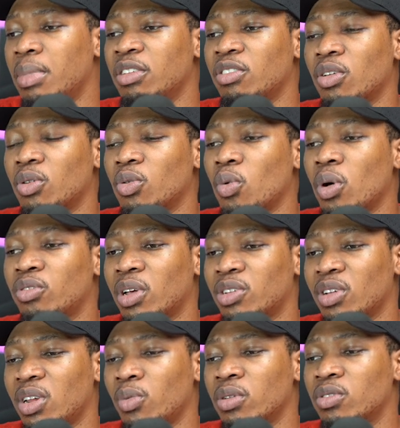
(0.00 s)
based on what you
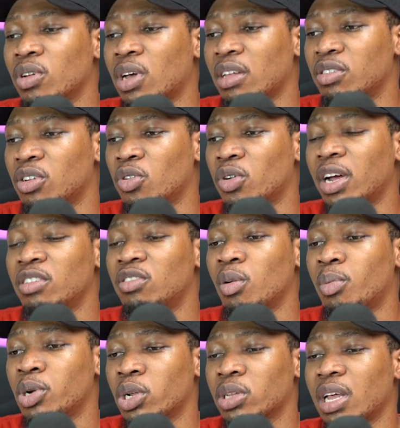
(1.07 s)
actually want to categorize
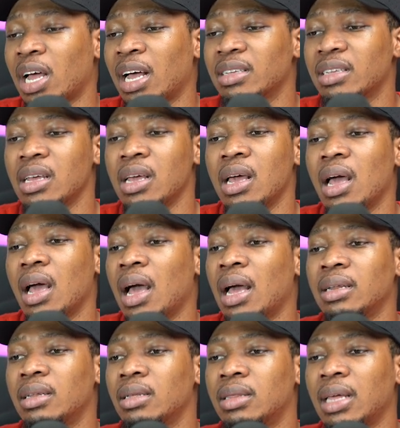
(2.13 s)
your product as,
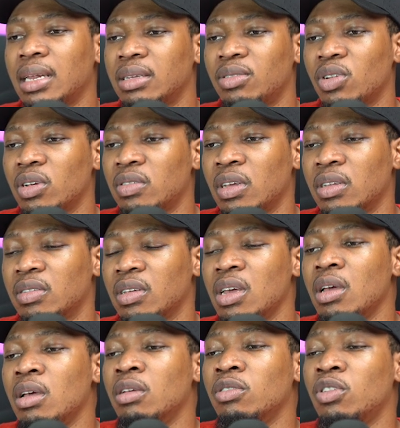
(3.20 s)
and that is just it.
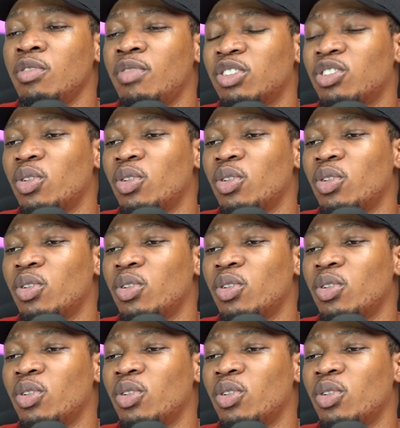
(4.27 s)
So if you